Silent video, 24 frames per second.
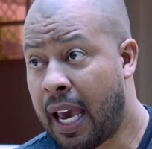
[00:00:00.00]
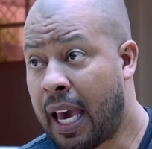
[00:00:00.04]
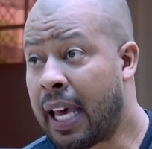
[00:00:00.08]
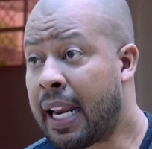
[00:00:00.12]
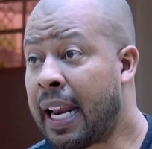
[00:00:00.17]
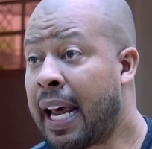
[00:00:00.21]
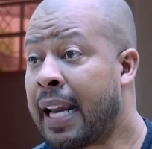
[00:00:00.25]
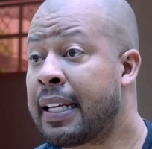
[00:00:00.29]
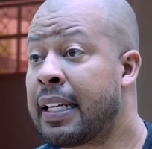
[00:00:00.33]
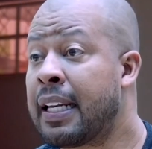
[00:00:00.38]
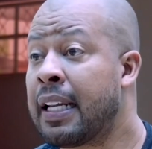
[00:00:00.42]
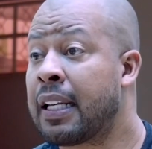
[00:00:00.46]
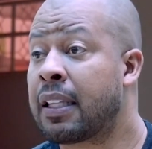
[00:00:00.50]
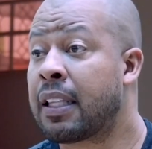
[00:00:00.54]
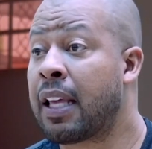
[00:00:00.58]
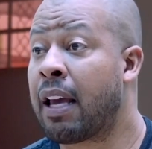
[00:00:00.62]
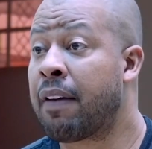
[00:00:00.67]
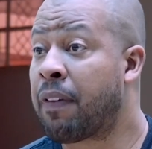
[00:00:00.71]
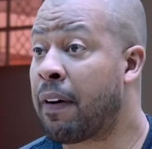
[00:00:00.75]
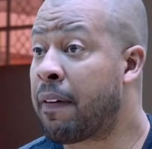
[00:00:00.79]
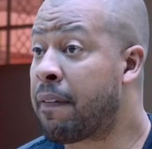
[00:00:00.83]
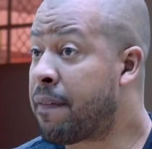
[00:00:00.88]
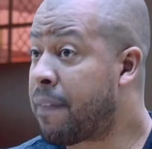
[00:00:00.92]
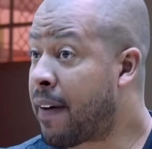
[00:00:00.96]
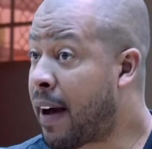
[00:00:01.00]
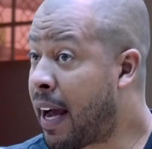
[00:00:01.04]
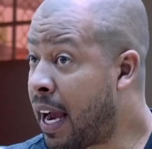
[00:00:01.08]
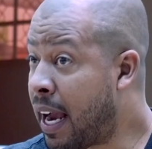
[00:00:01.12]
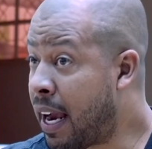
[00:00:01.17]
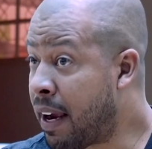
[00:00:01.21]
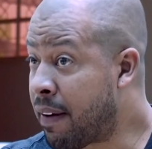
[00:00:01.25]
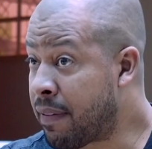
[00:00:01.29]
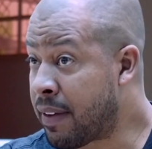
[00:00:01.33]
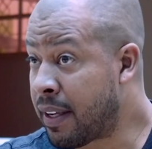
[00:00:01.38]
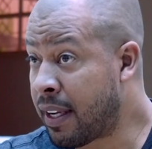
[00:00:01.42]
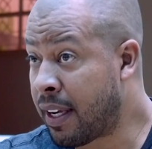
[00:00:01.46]
And I did that for
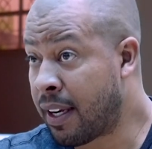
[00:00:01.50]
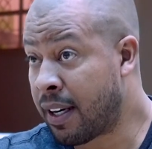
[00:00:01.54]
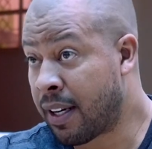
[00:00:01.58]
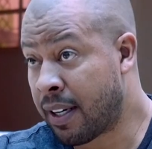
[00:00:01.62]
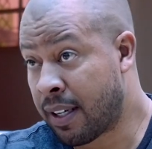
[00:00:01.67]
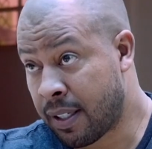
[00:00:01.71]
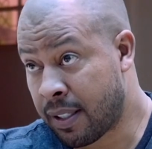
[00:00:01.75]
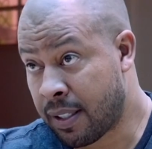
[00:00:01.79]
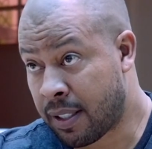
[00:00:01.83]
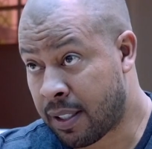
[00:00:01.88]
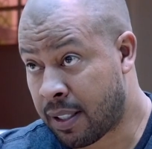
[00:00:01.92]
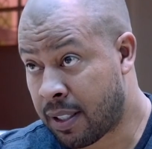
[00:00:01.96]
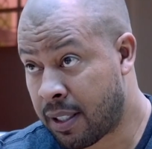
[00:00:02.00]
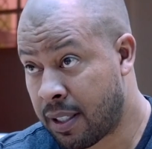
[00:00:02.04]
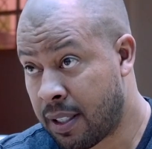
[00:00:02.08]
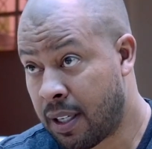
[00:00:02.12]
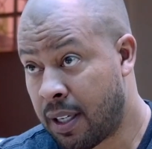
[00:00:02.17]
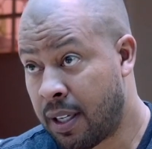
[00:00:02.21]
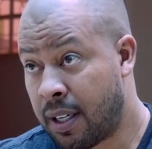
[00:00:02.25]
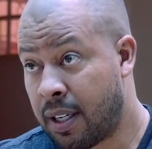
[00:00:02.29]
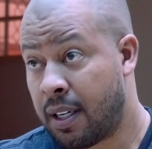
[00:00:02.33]
5 years.